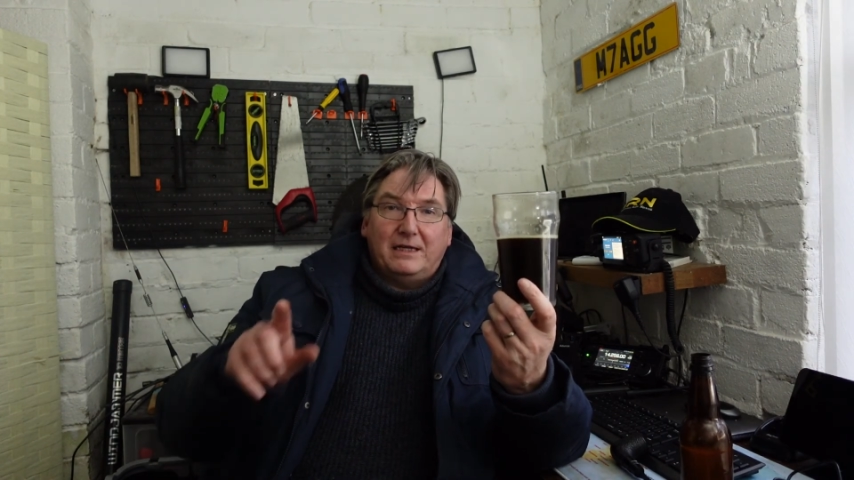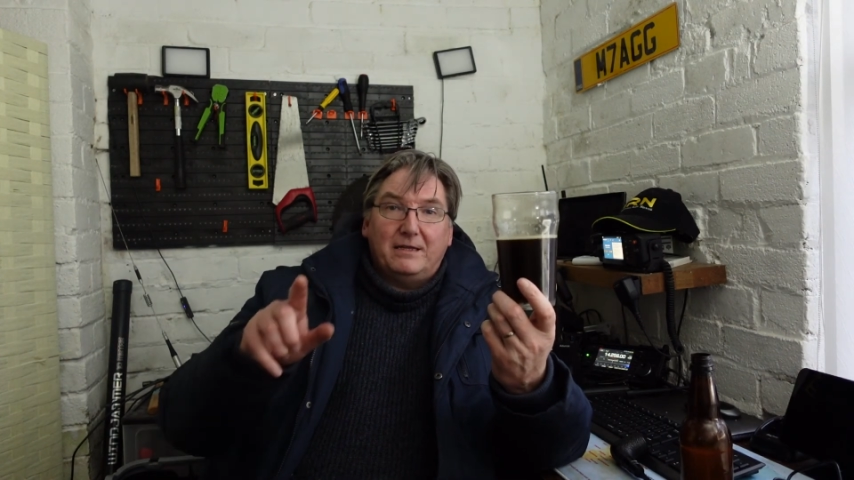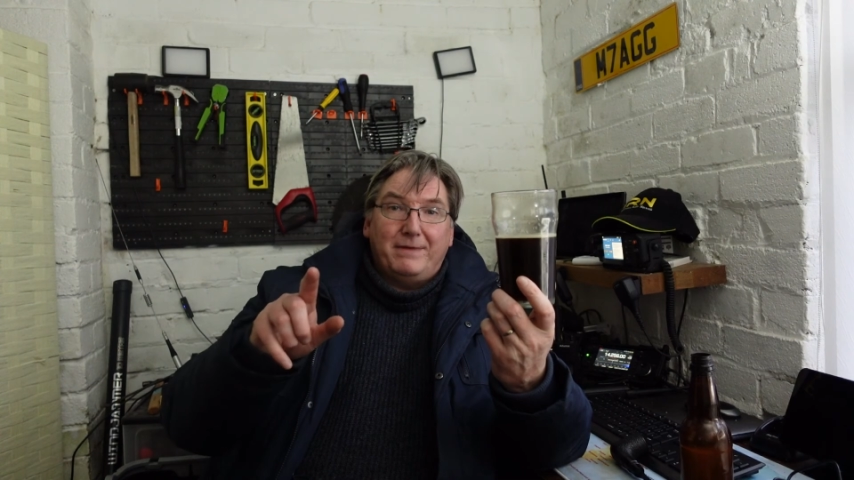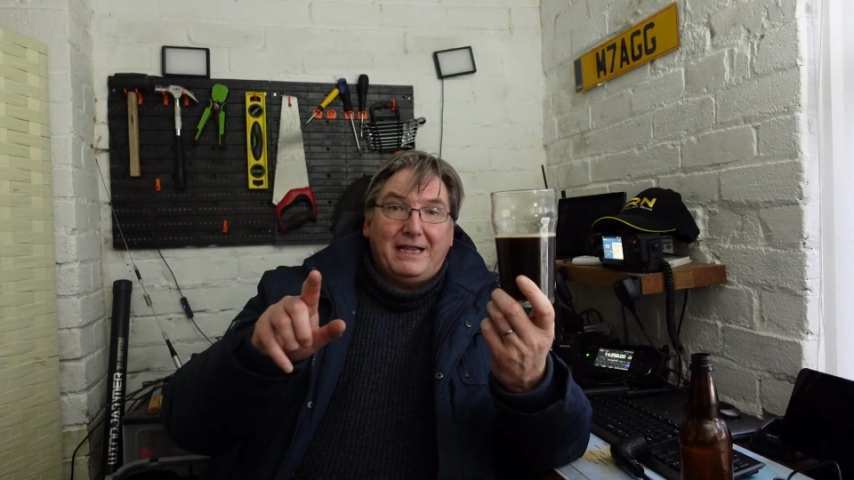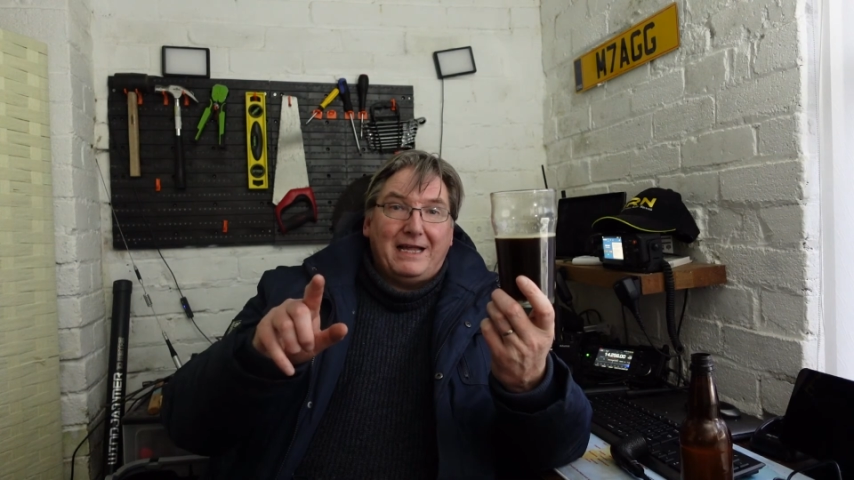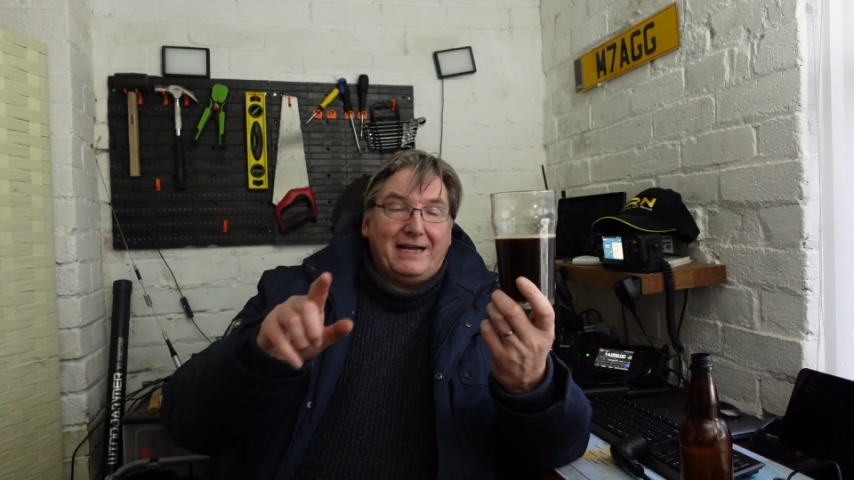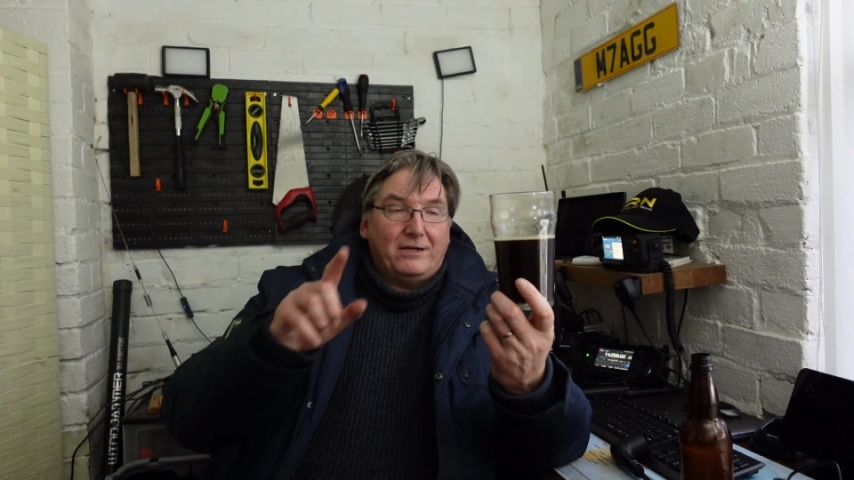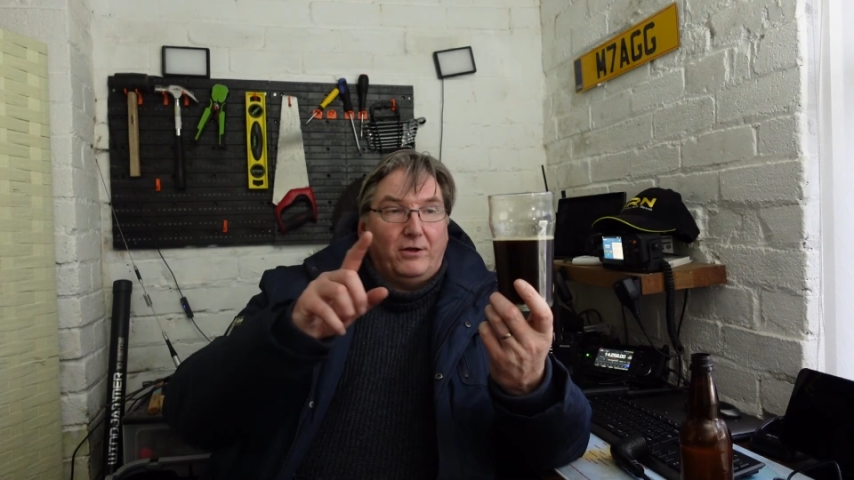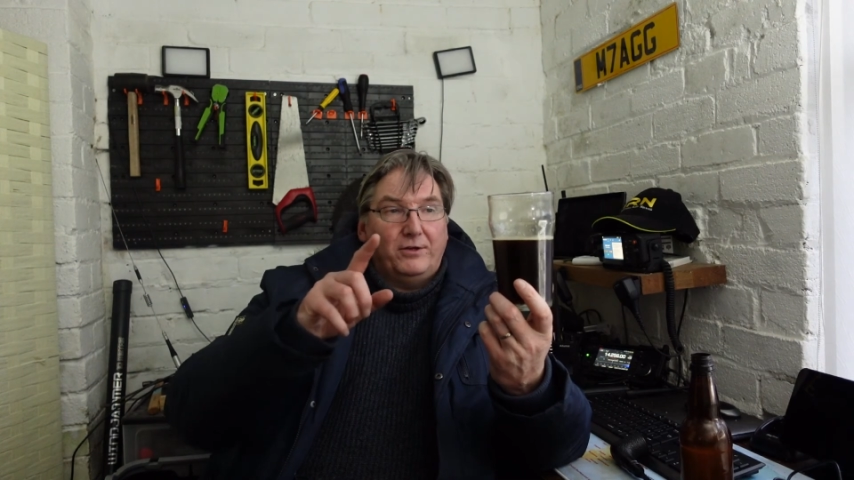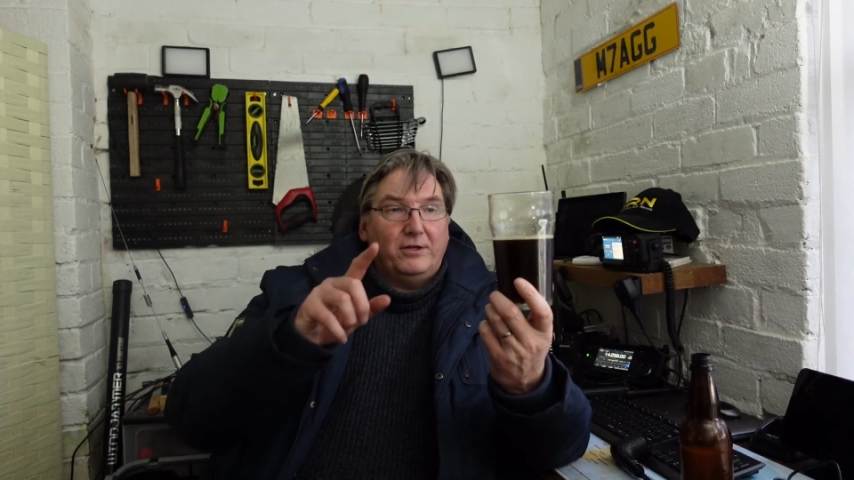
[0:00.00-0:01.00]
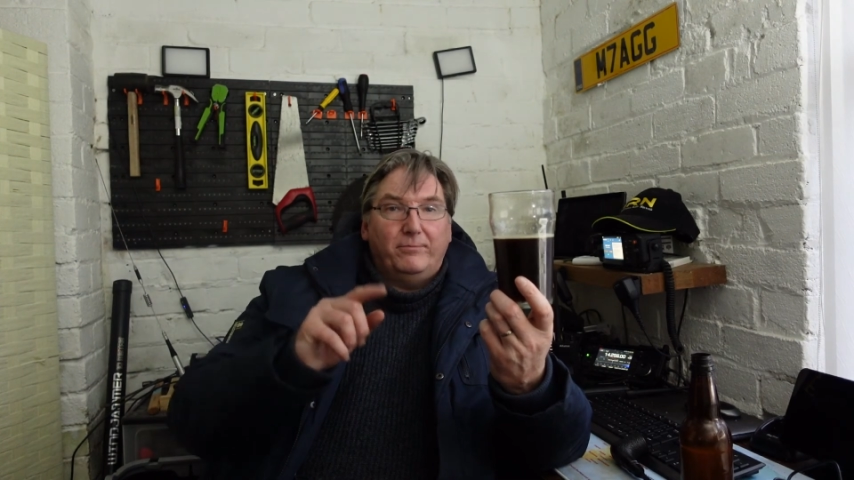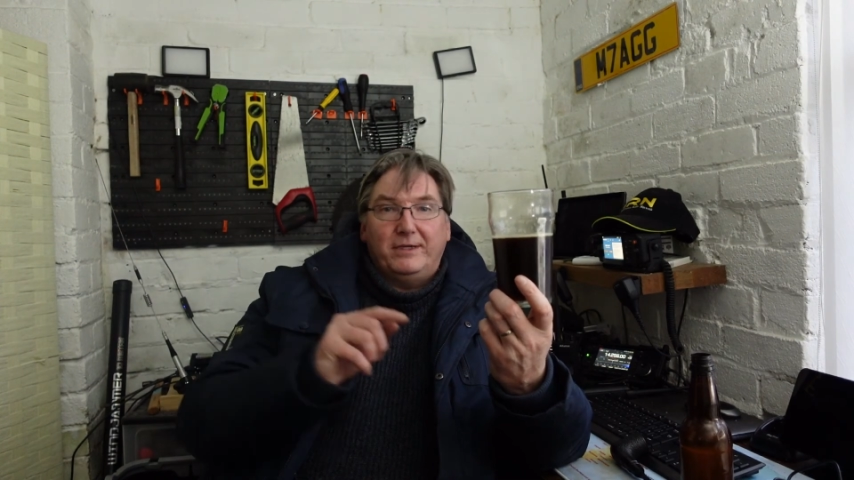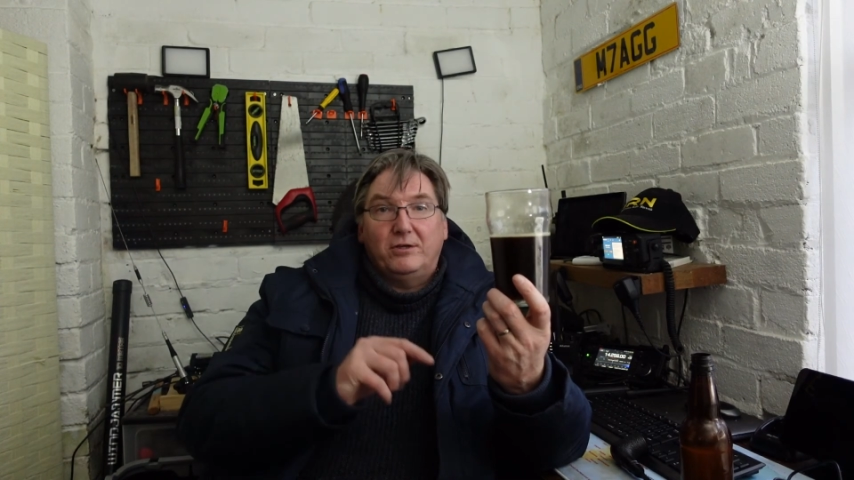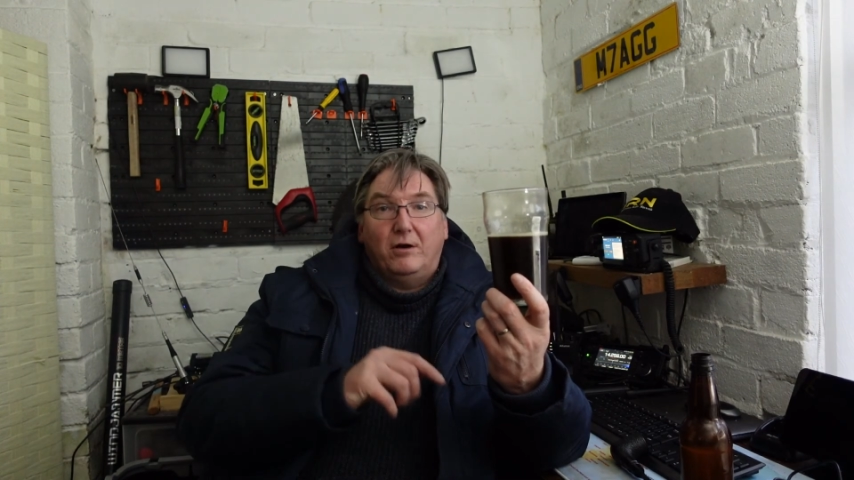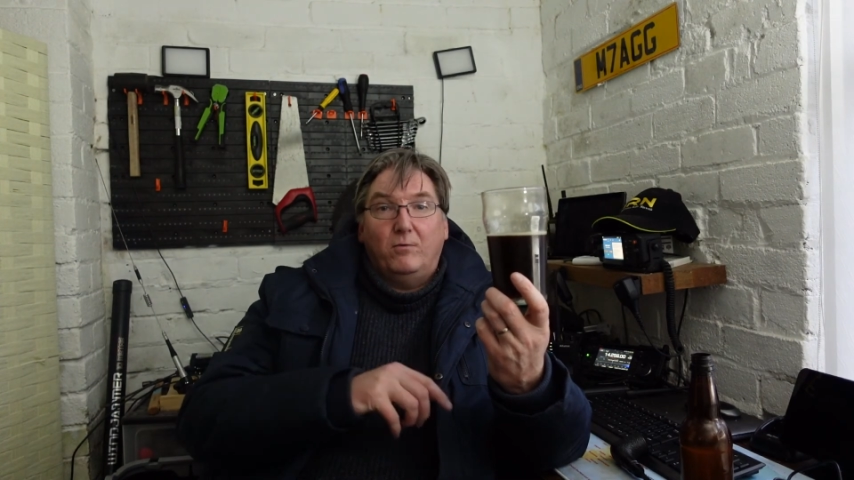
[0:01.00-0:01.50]
click the bell icon and you'll
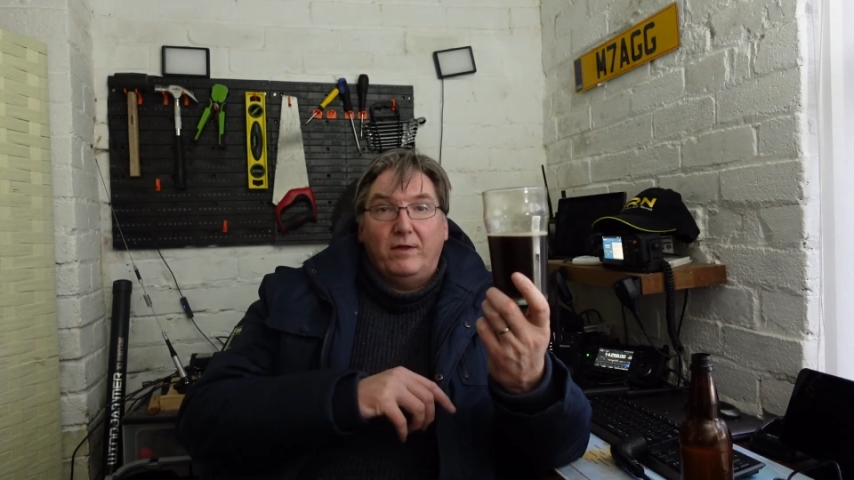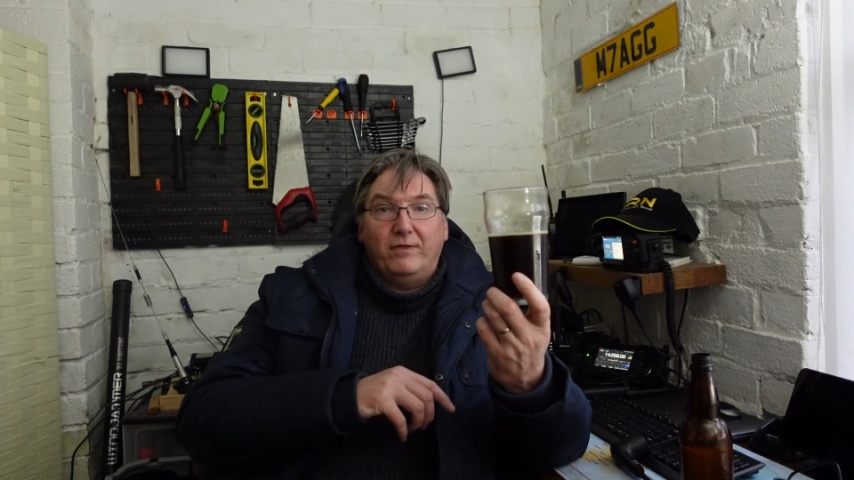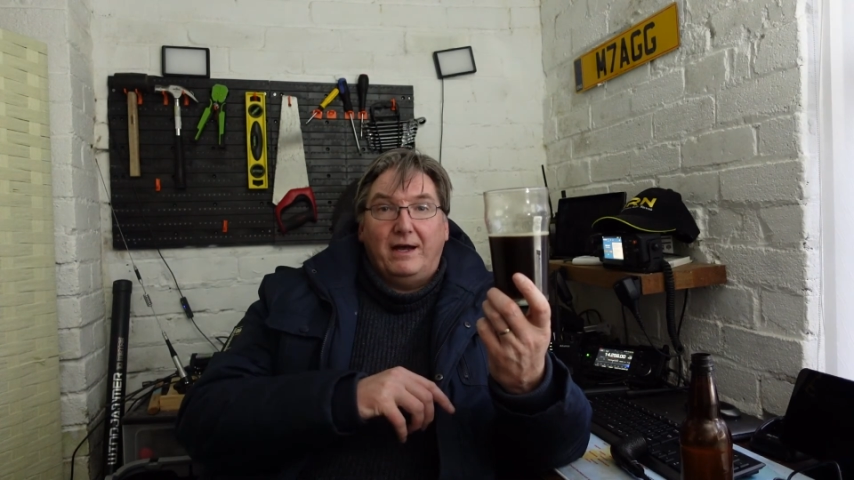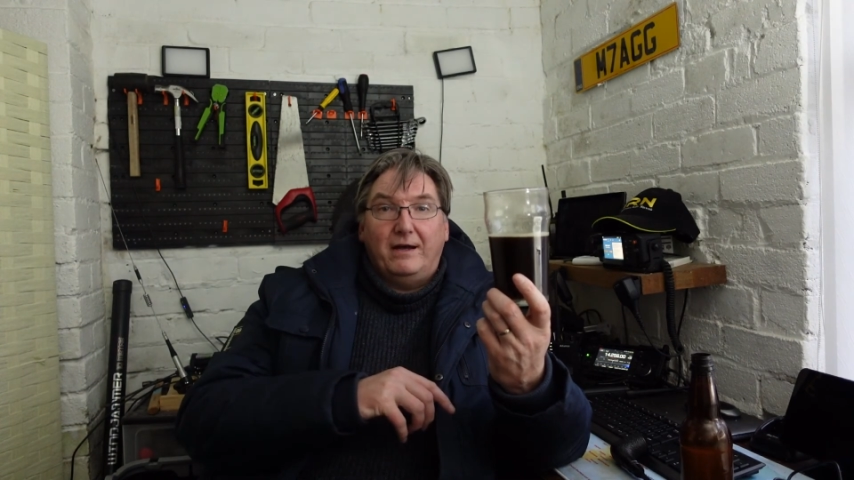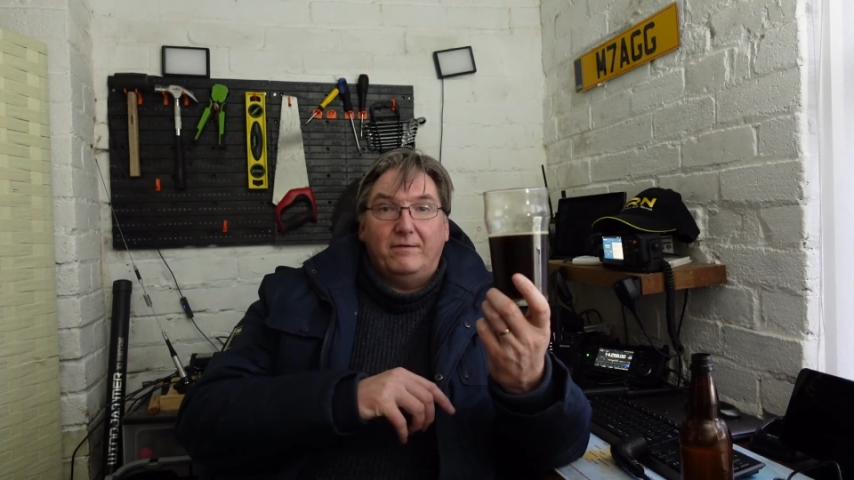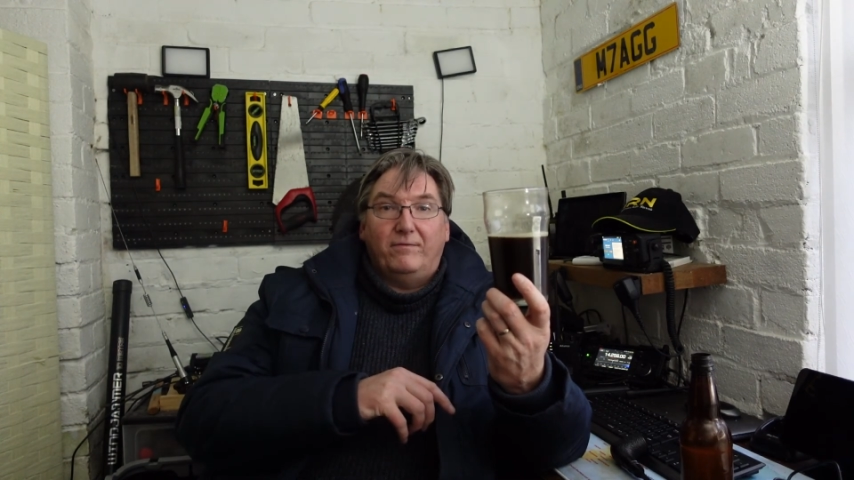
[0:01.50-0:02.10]
be told when that